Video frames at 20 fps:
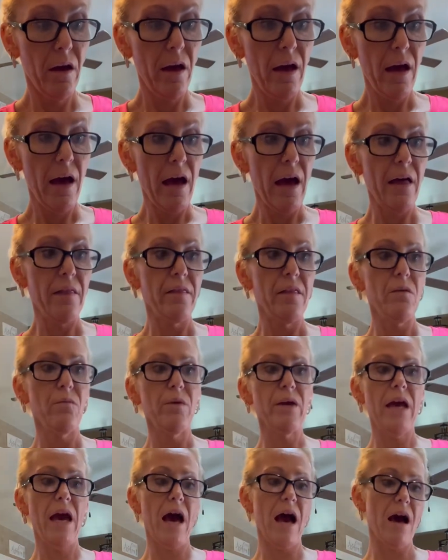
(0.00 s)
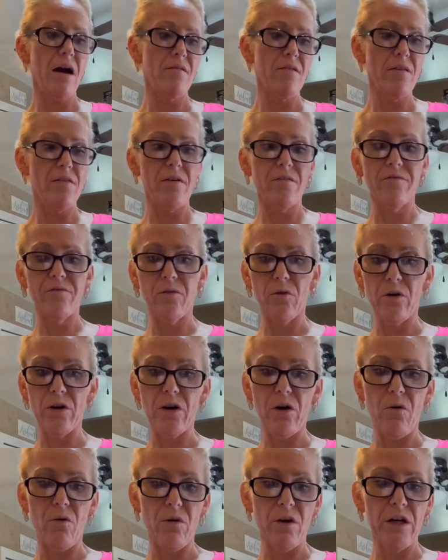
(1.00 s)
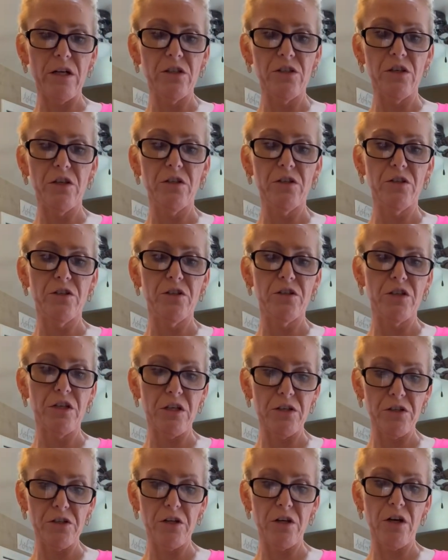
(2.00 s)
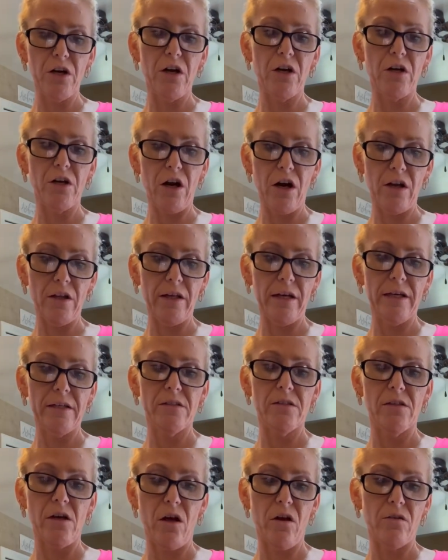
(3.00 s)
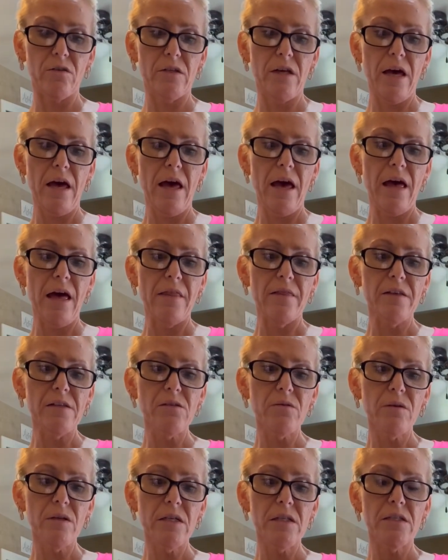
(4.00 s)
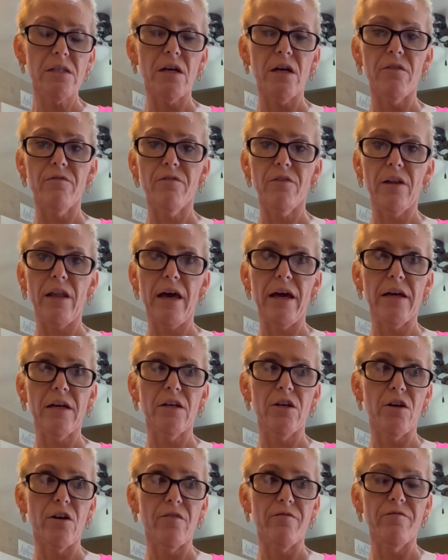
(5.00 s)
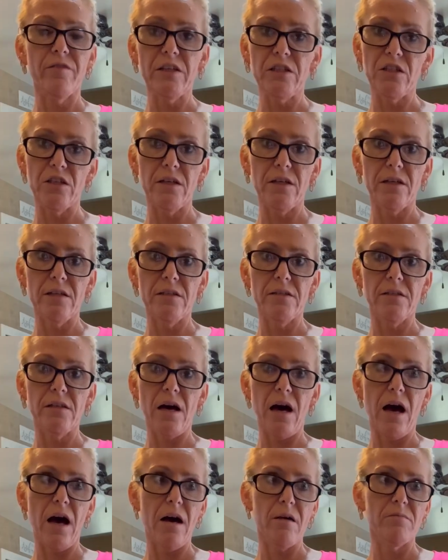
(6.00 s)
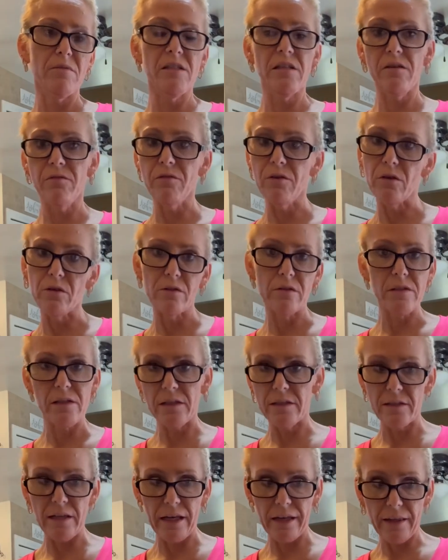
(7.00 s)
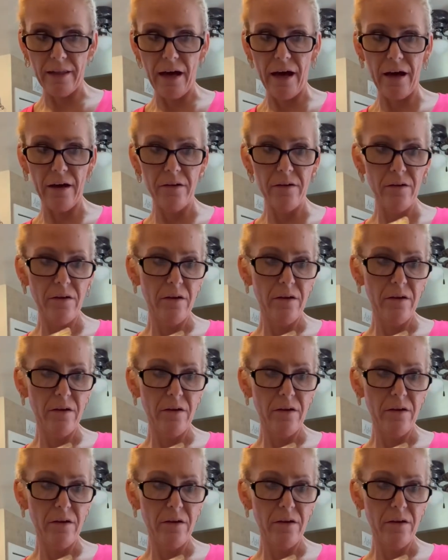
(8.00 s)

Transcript: And then we have the Florida Orange Ginger Garlic Salt. And this one is good for like your fishes, seafoods, things like that.